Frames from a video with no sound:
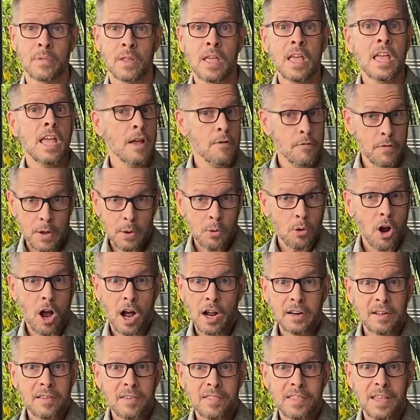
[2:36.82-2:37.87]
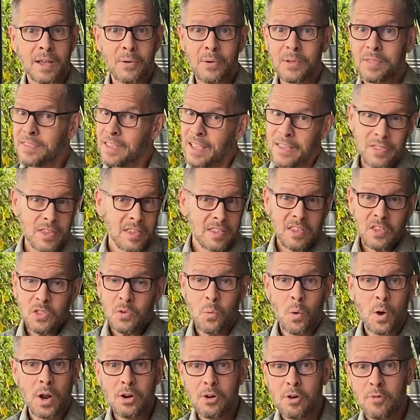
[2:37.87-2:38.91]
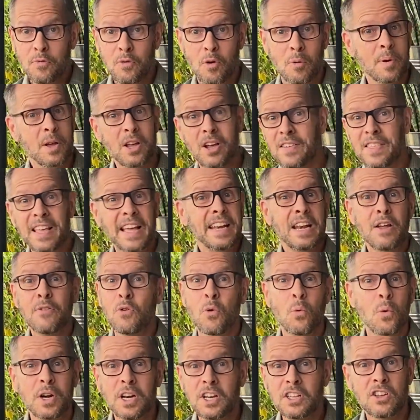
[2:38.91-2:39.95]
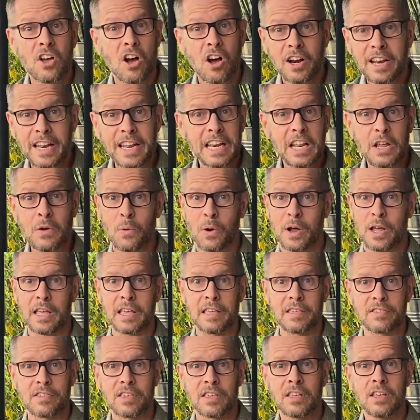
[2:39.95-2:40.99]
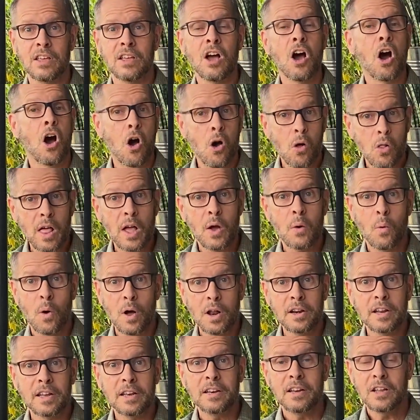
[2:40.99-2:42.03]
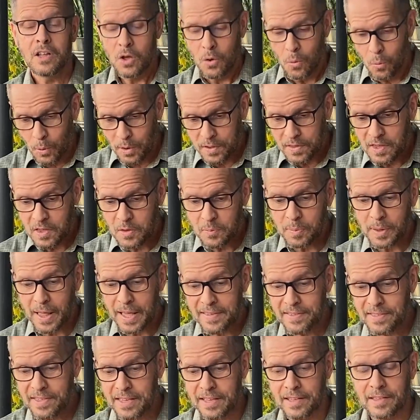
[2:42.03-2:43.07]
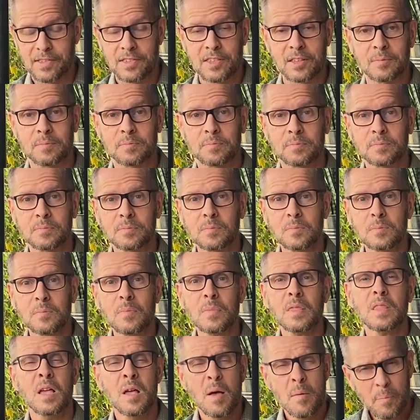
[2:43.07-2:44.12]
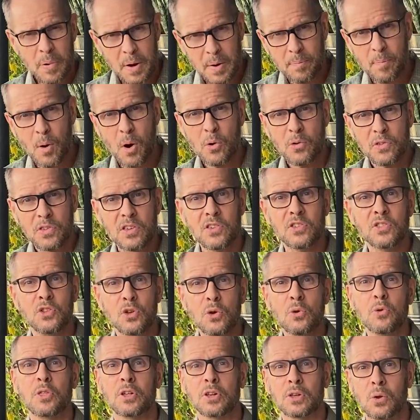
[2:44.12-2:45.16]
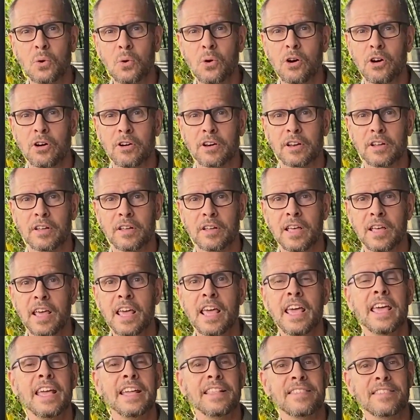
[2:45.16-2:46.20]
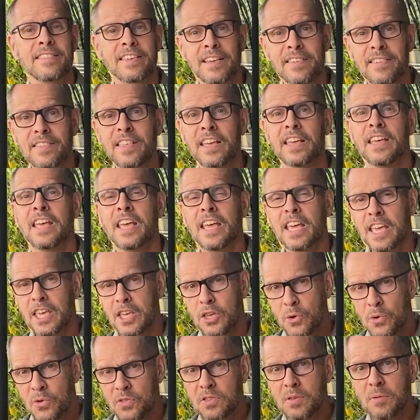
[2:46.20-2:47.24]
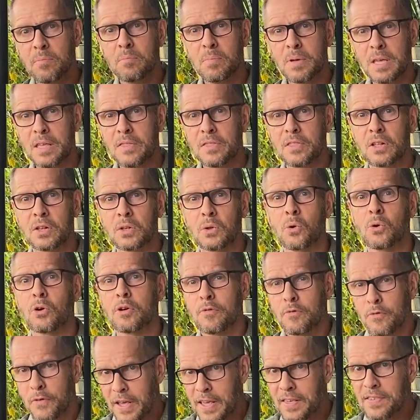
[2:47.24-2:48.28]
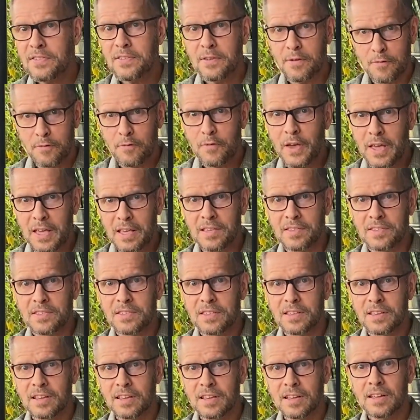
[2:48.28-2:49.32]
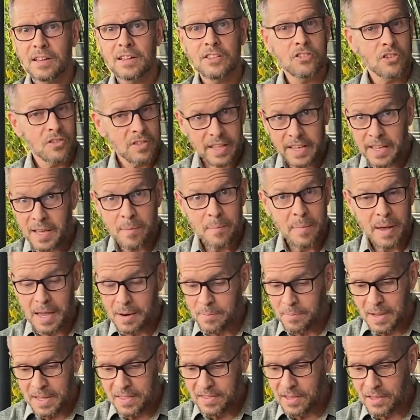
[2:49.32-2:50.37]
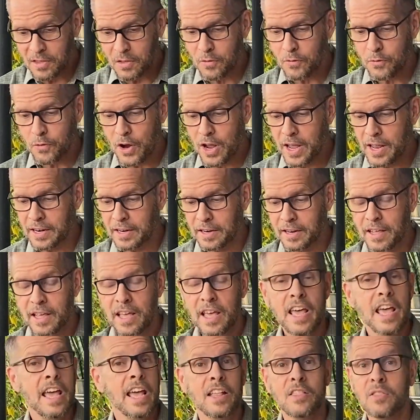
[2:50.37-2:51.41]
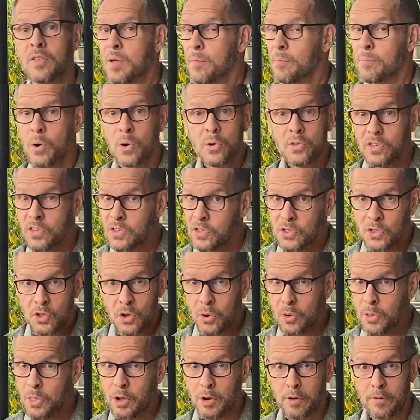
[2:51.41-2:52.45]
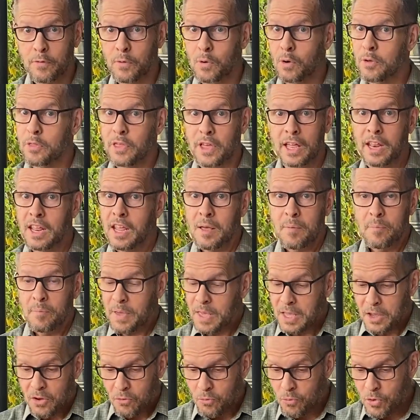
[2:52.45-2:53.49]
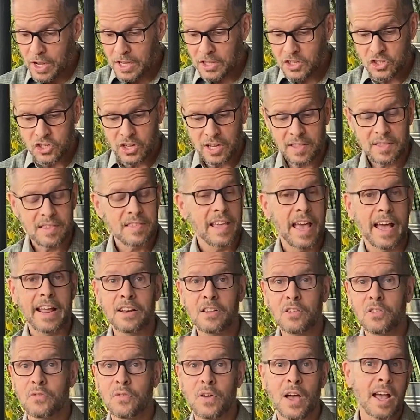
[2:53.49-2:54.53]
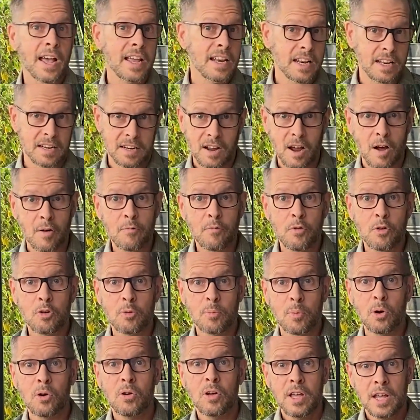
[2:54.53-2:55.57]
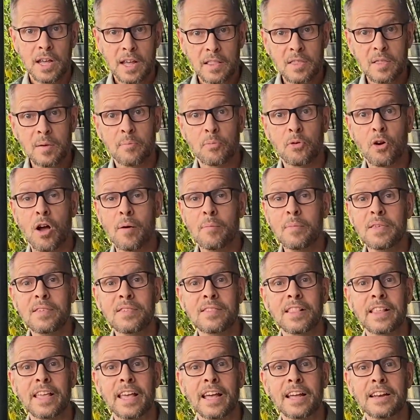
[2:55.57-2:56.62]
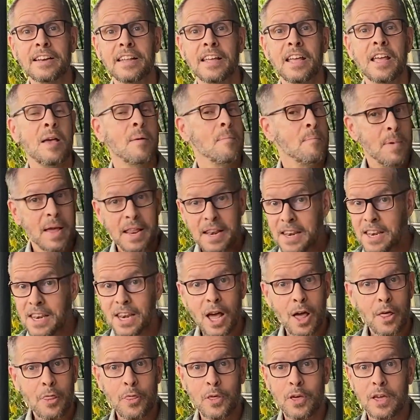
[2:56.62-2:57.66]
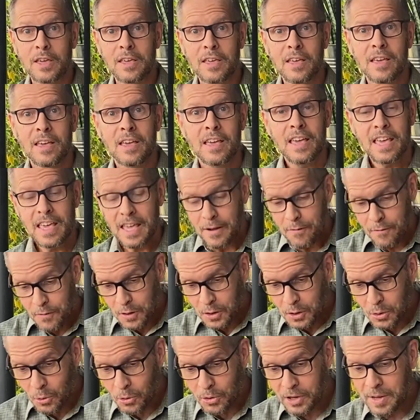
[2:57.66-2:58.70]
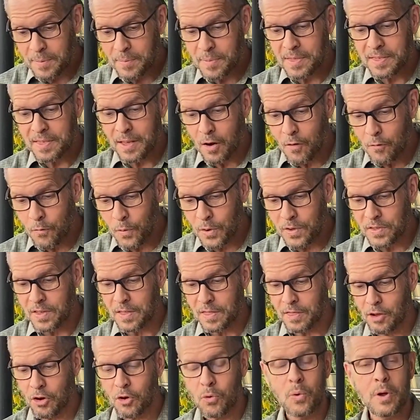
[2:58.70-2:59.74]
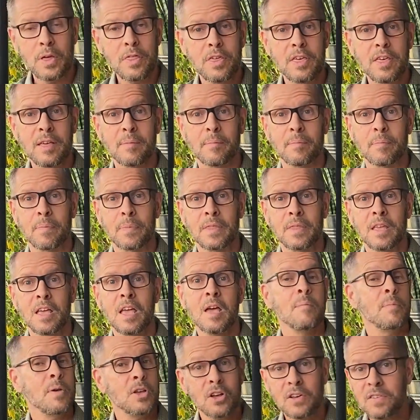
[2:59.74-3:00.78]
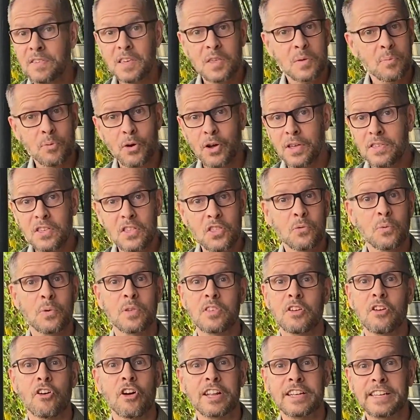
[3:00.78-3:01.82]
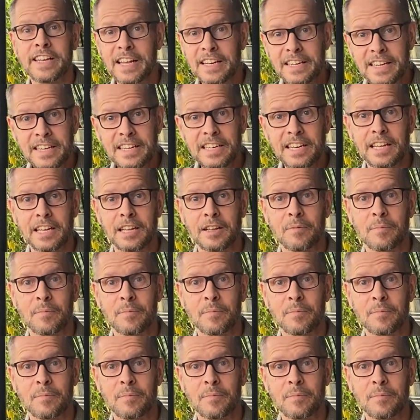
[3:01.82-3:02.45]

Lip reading: If they were honest, they would say, this is wonderful because I never wanted God anyways. All I wanted was his blessings. But Moses knew the Lord. It says that he used to meet the Lord face to face, just like a man meets his friend. And Moses knew, therefore, that being rich and satisfied and comfortable in the promised land meant nothing if the Lord himself wasn't there with him, because his presence was their identity.